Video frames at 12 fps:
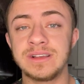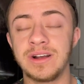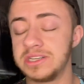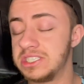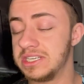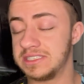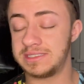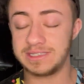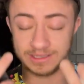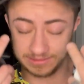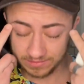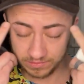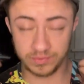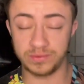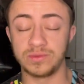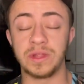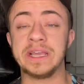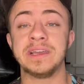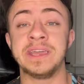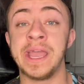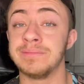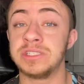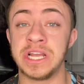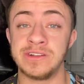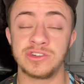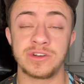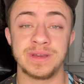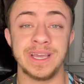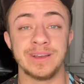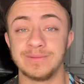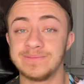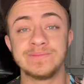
are just like a game changer to me.